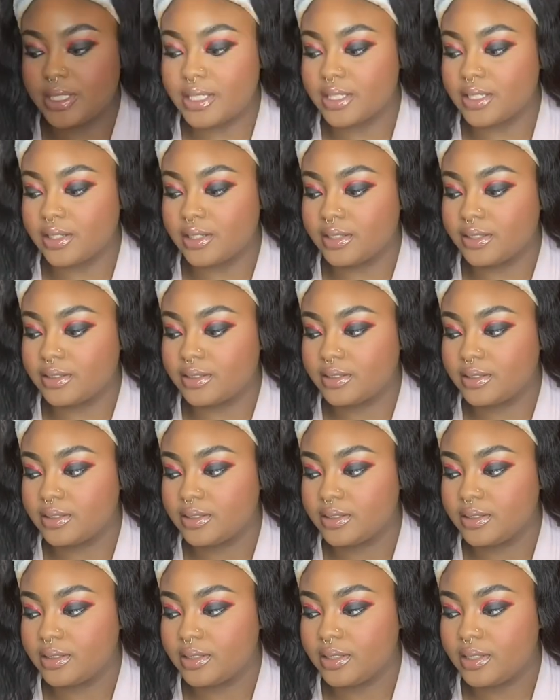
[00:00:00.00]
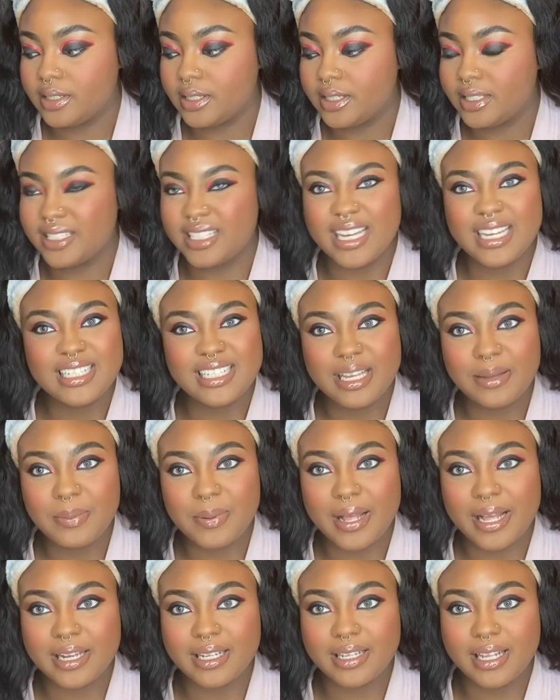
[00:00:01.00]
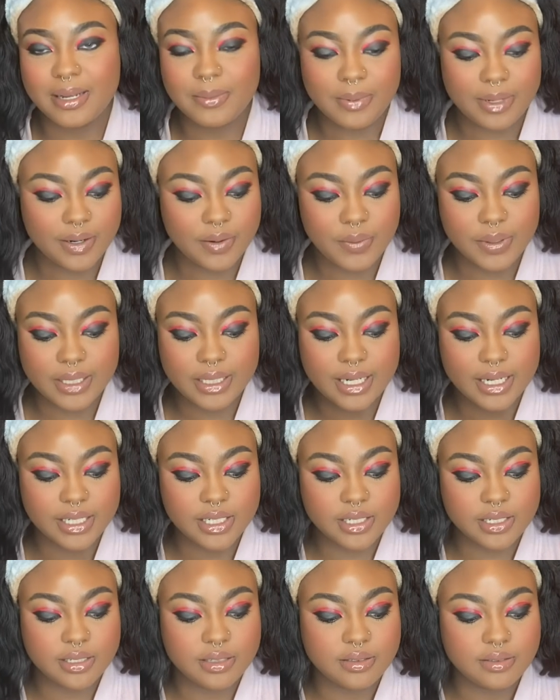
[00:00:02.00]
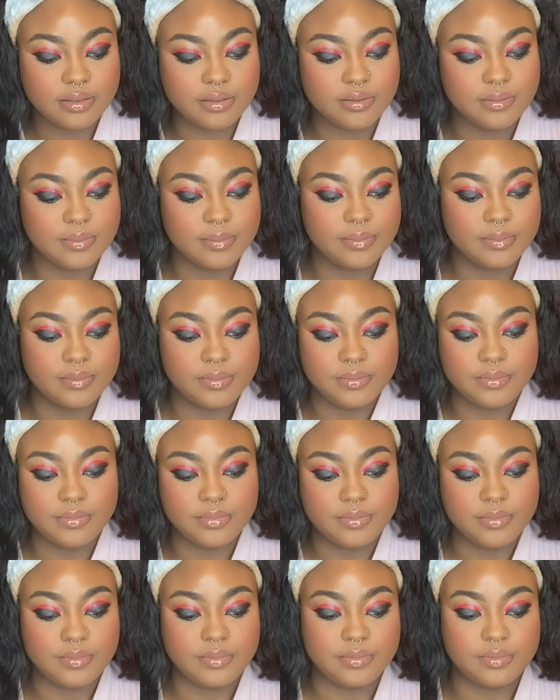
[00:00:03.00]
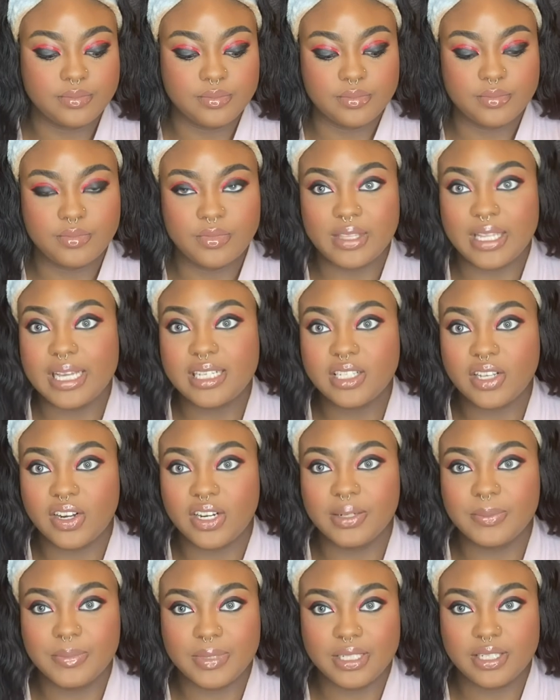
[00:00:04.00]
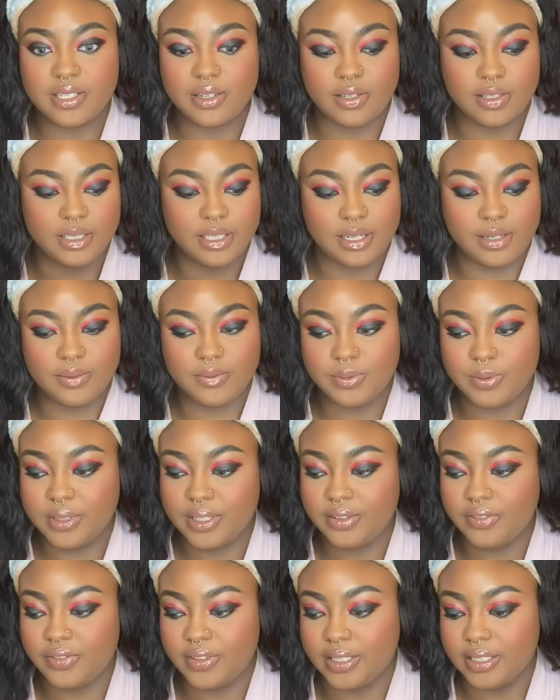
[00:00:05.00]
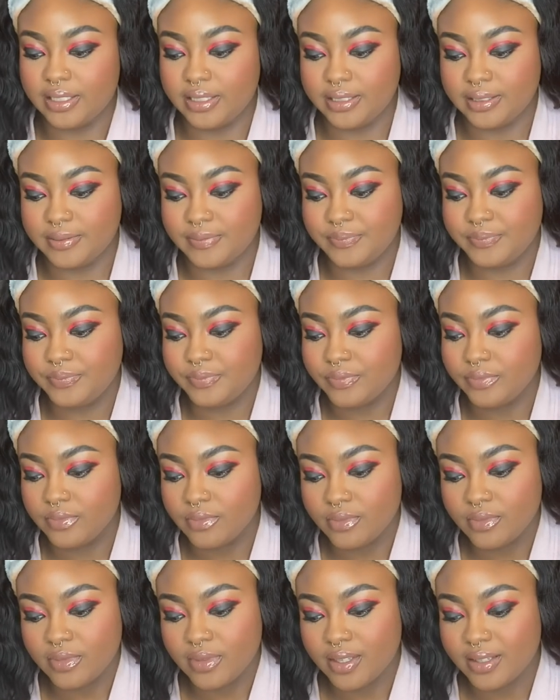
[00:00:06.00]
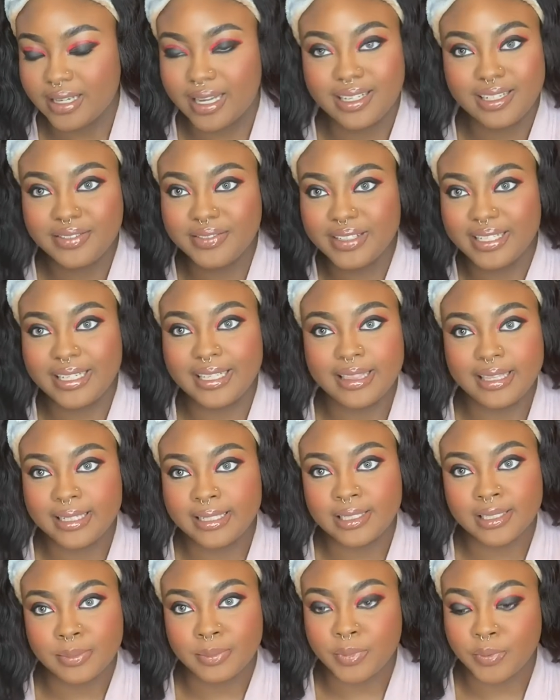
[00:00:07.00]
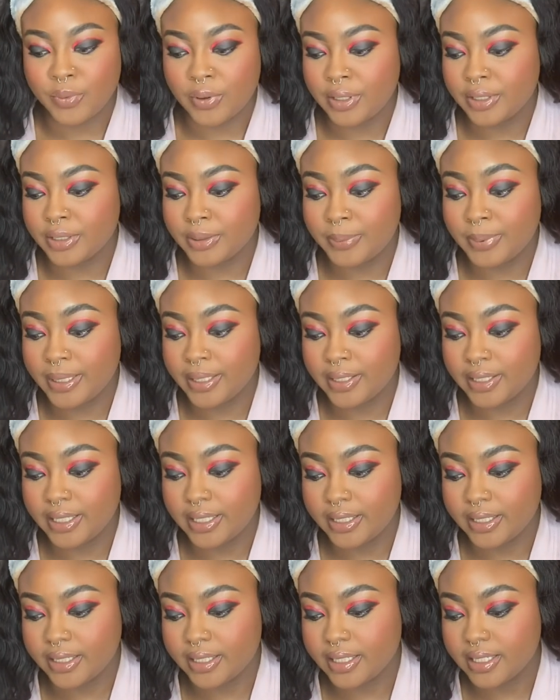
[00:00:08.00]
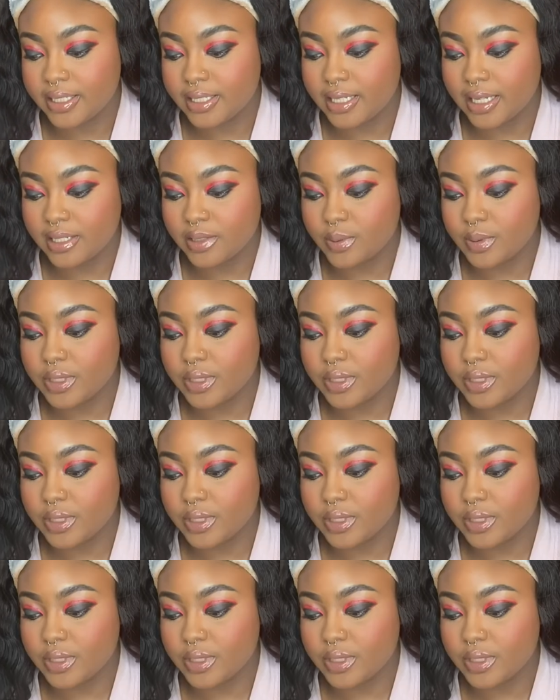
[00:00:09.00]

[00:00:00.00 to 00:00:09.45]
song? Did I say Pack Light by Queen Naija? That's an R&B song that I'm really feeling. I love anything Summer Walker, period, because that's what's